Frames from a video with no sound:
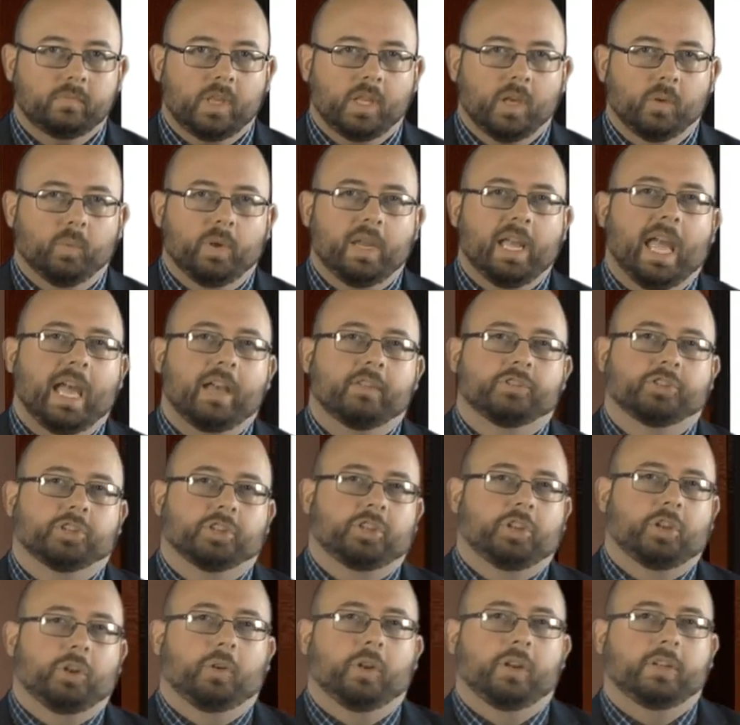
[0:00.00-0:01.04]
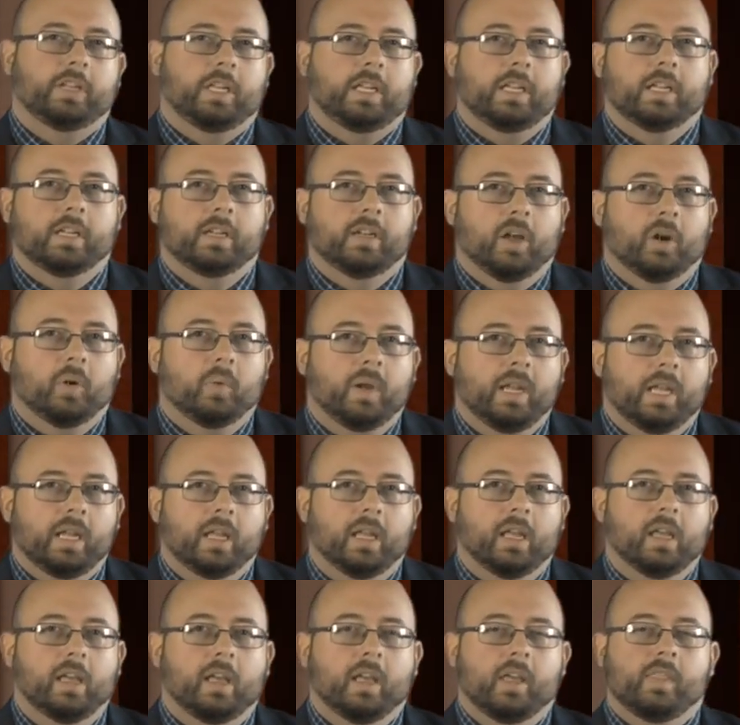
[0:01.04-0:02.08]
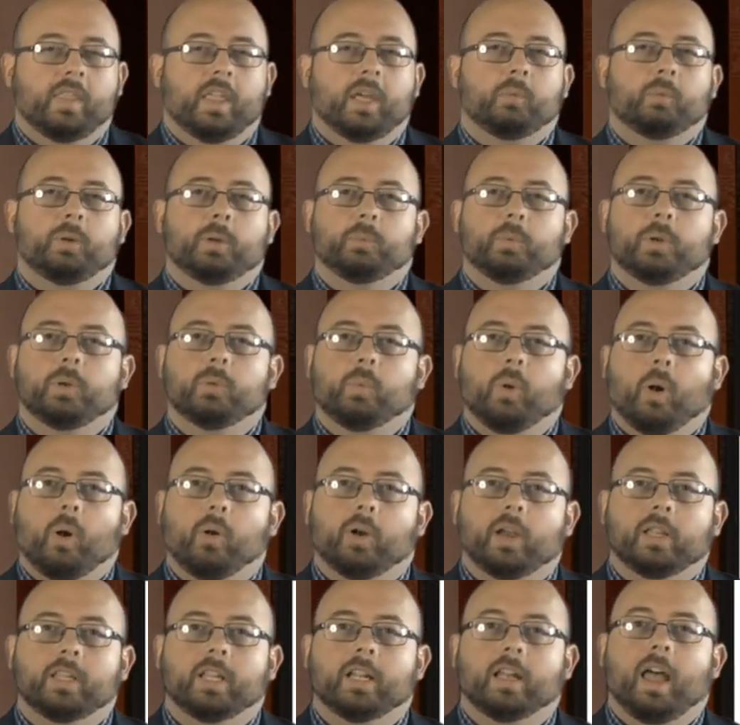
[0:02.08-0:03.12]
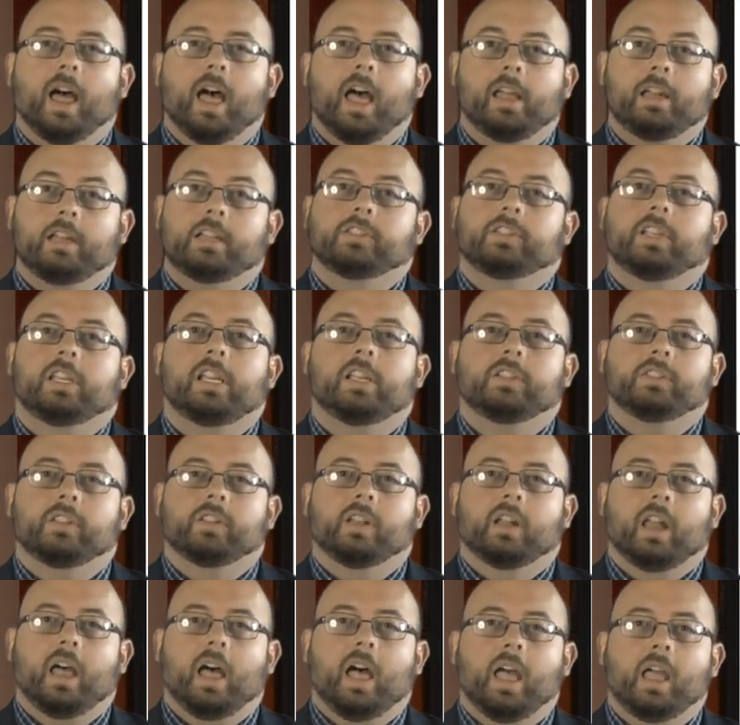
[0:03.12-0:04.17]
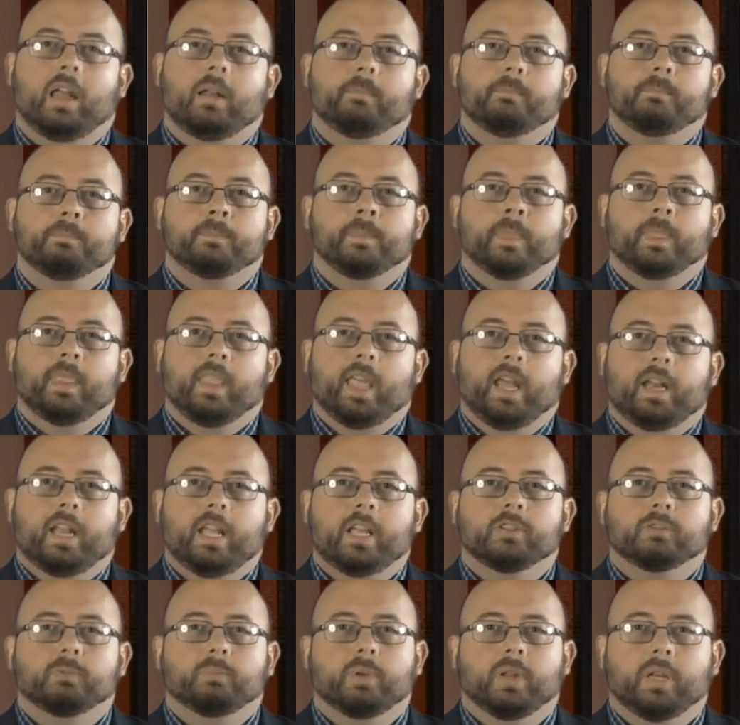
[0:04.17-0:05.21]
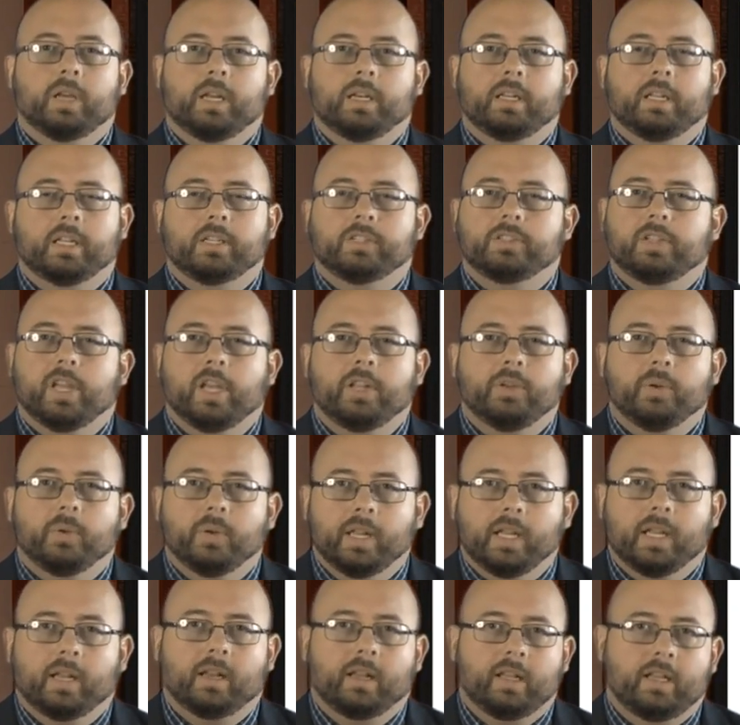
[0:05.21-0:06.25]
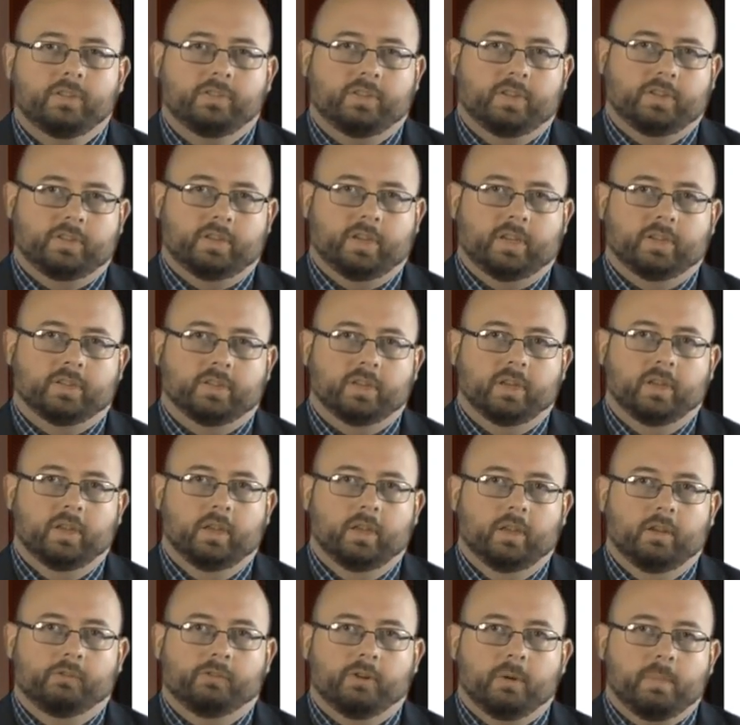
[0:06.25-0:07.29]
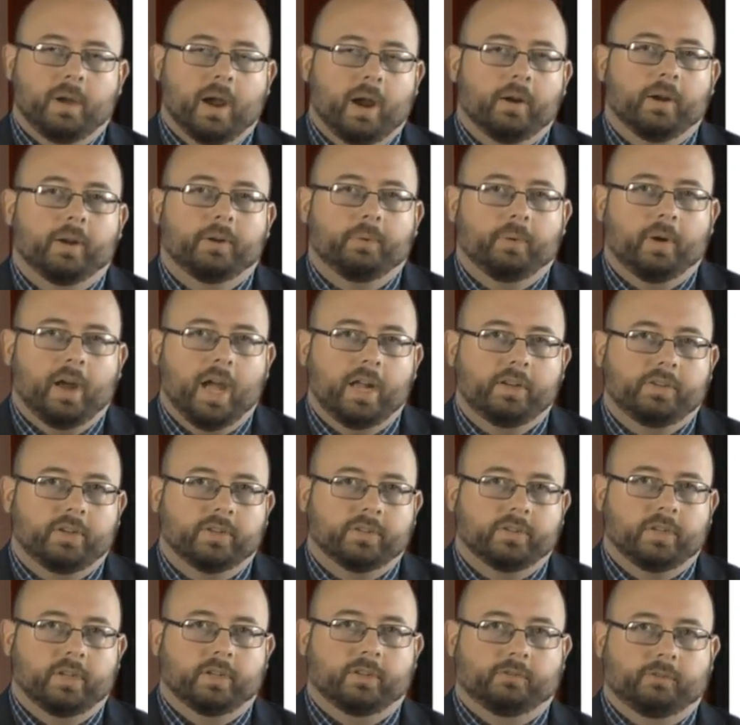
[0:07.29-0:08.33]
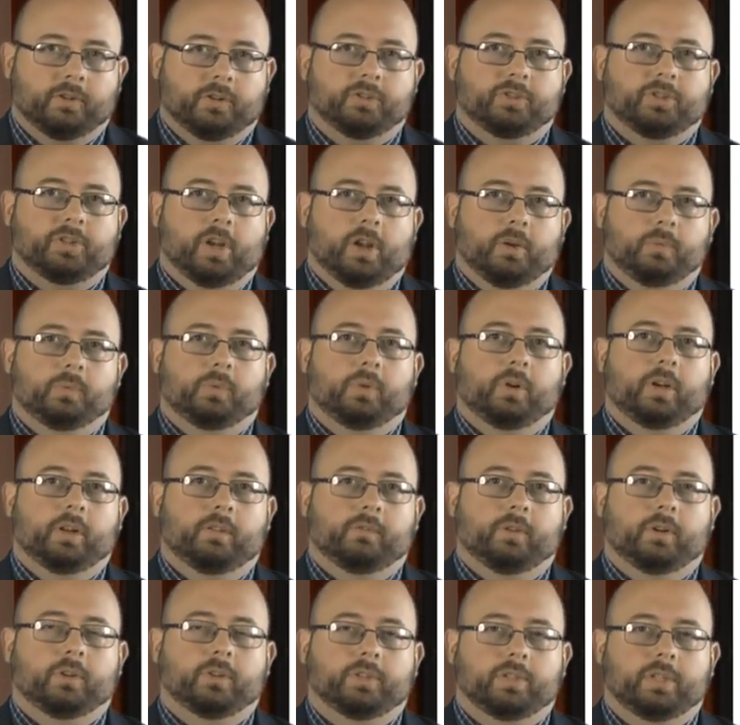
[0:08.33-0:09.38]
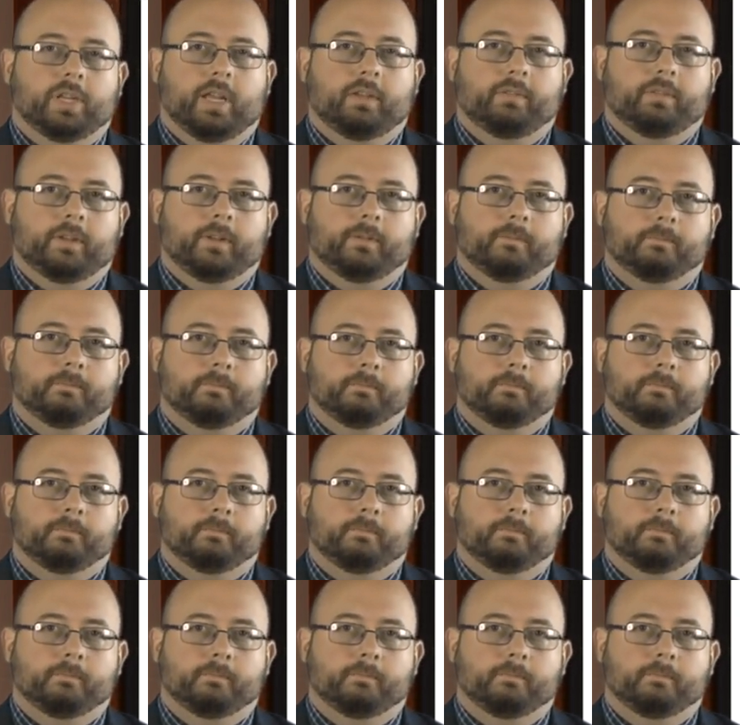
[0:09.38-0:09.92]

We have security in knowing that when we walk in the light, as He is in the light, that His blood continually cleanses us from our unrighteousness, 1 John 1 and verse 7.